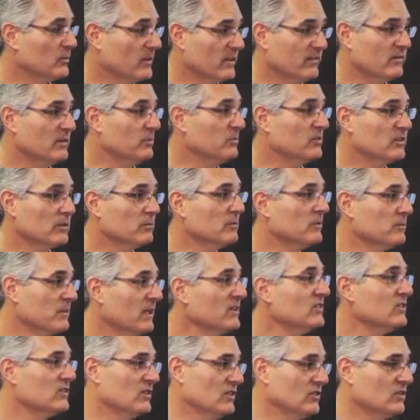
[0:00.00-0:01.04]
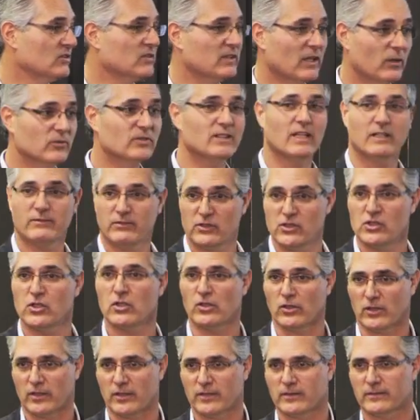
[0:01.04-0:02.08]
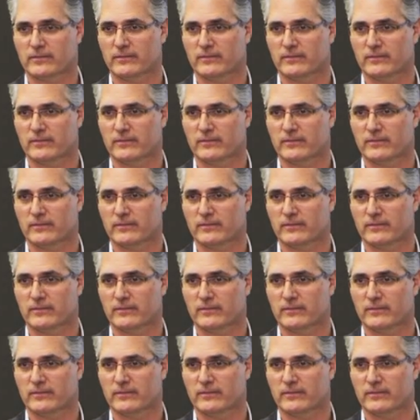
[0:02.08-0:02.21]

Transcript: were giving them similar messages, because I was kind of a jerk.